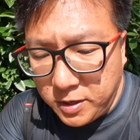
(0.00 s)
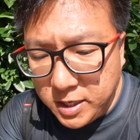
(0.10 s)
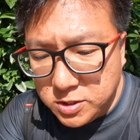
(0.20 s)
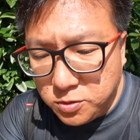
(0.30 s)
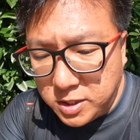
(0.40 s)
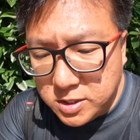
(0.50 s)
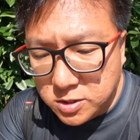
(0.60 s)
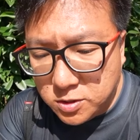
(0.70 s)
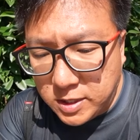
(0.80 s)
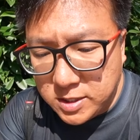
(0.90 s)
guys notice
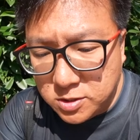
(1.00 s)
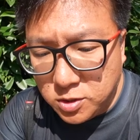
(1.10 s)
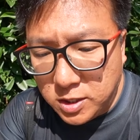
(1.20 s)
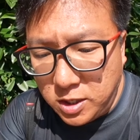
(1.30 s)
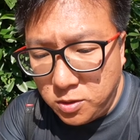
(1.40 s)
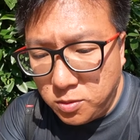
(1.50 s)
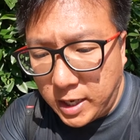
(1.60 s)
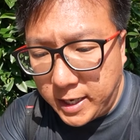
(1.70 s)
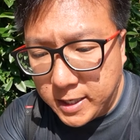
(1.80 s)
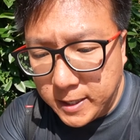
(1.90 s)
also, there's also a new like